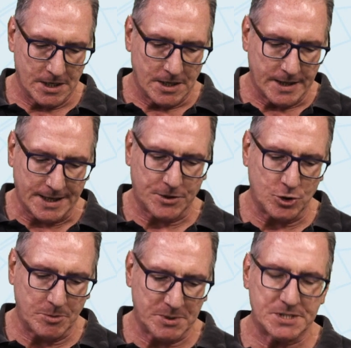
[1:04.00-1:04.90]
That
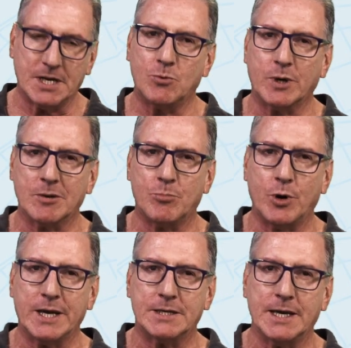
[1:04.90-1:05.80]
30% we can
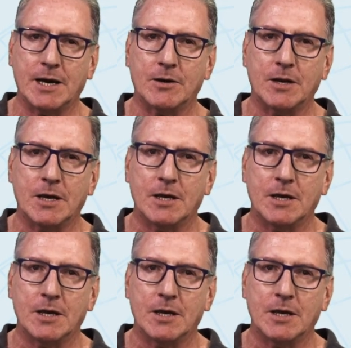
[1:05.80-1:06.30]
break down